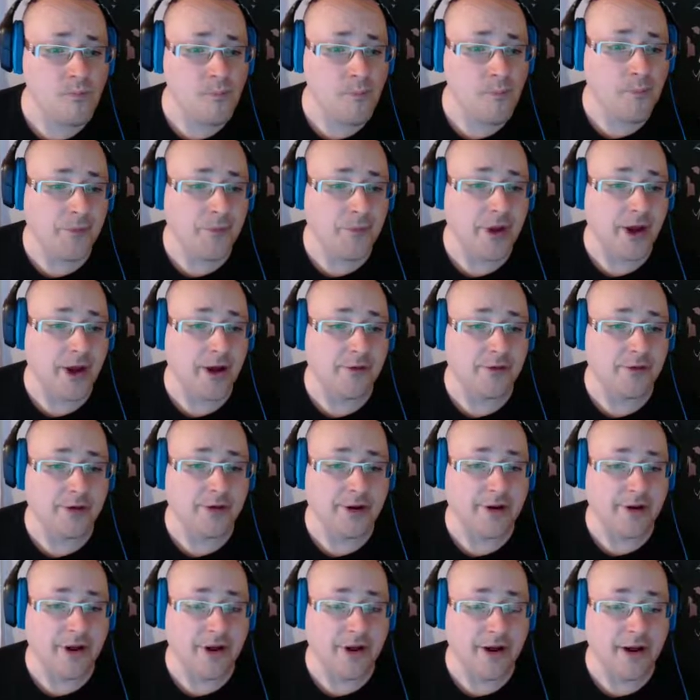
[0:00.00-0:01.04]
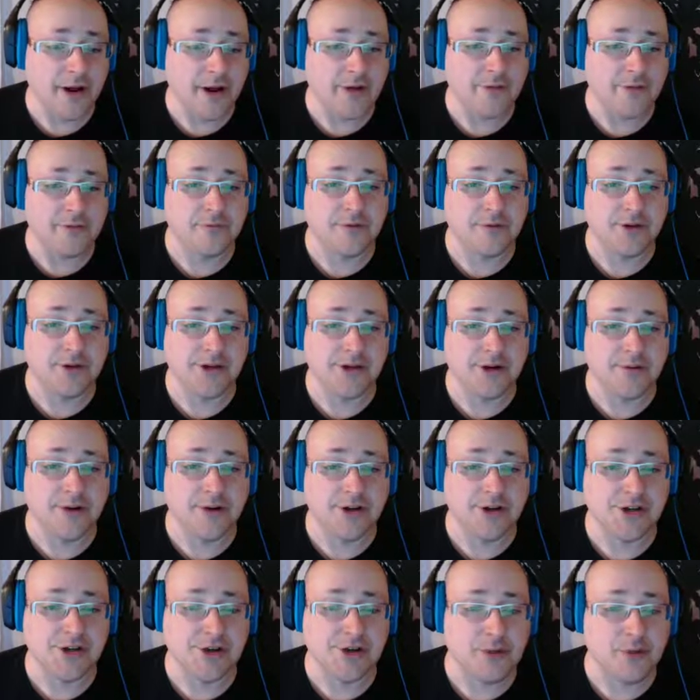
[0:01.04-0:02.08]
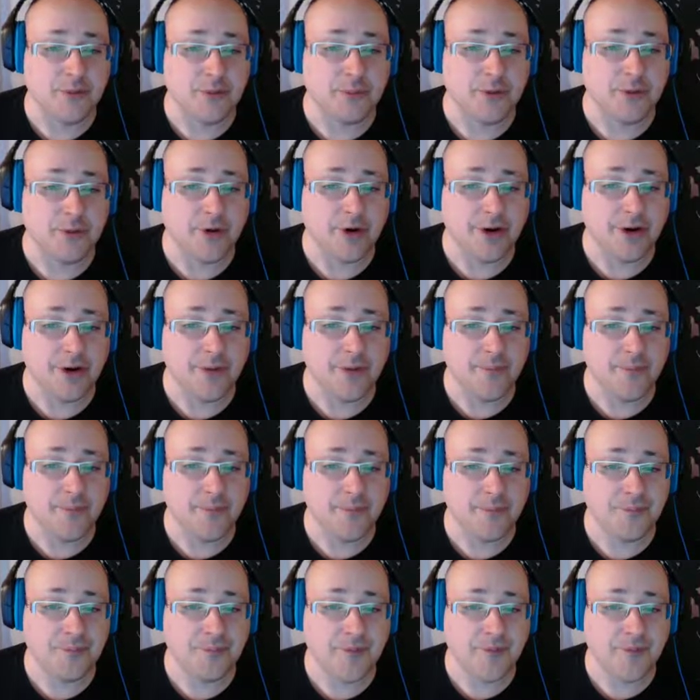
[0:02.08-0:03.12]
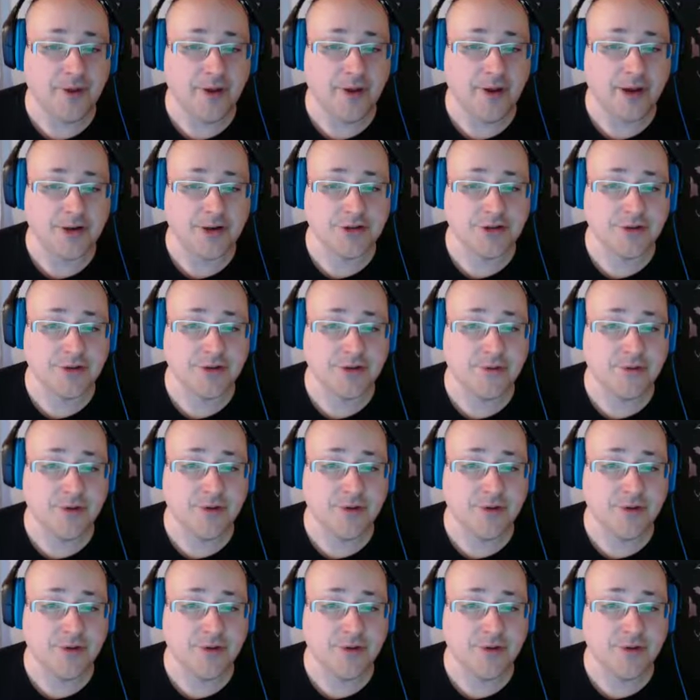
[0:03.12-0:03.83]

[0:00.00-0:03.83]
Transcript: Yeah, I have Regeneration equipped right now, actually,